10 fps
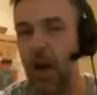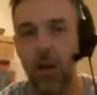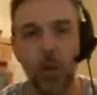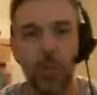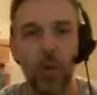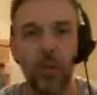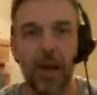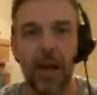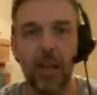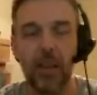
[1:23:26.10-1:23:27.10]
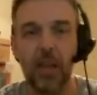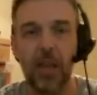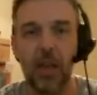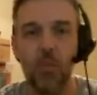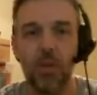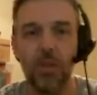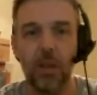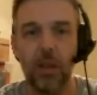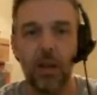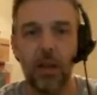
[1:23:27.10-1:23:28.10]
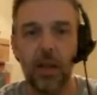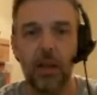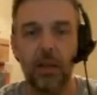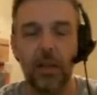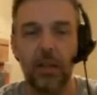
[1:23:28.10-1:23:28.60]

Hulk polybag that came with the little uh,